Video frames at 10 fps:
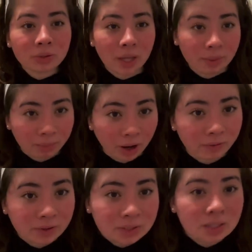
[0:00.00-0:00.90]
and
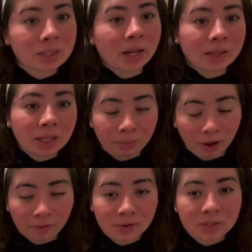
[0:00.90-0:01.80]
preferences. And I think
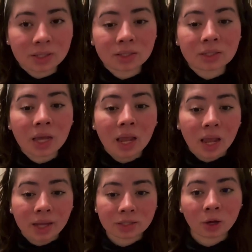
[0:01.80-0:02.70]
preferences
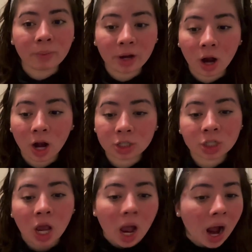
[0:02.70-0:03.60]
is, oh my gosh,
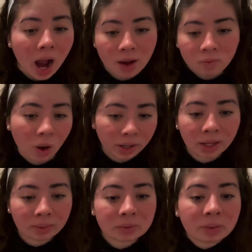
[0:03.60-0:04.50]
I want
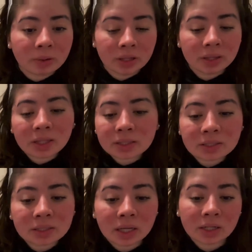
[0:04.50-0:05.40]
him to be this
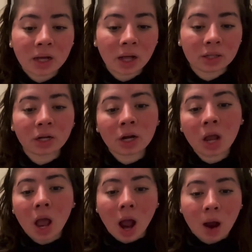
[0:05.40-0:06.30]
skin color,
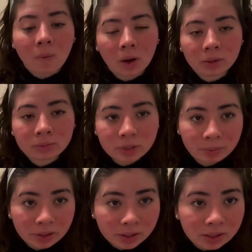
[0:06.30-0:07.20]
I want him to
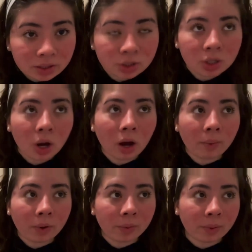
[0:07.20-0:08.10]
be this tall, I
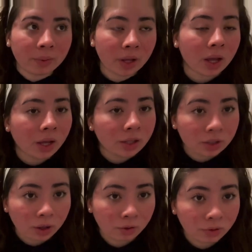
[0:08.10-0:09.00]
want him to be,
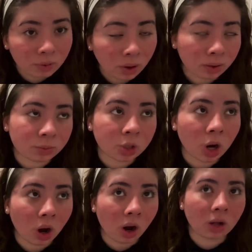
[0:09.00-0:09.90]
if you want him
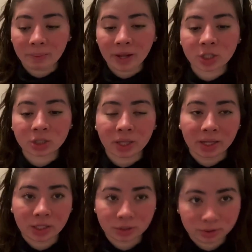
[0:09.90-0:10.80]
tall, make sure that
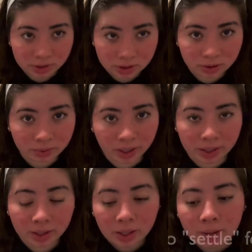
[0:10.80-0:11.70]
he treats you right.
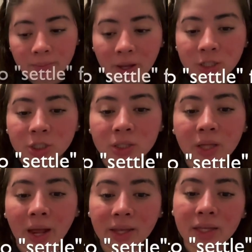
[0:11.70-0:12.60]
Make sure
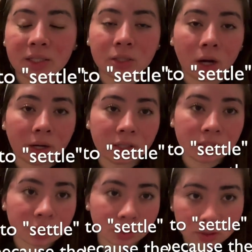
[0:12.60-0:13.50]
that he's not going to
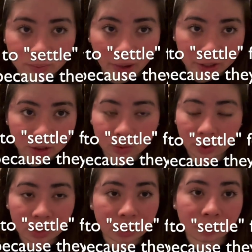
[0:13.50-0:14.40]
disrespect you
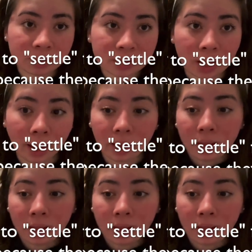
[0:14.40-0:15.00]
when he's upset,